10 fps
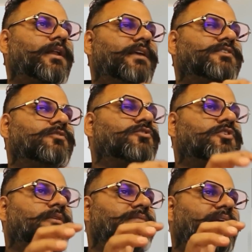or
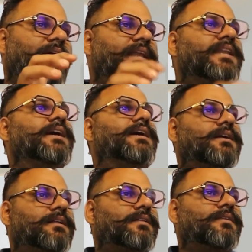execution of that
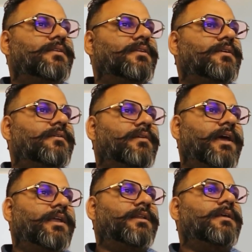idea,
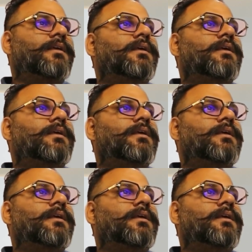right,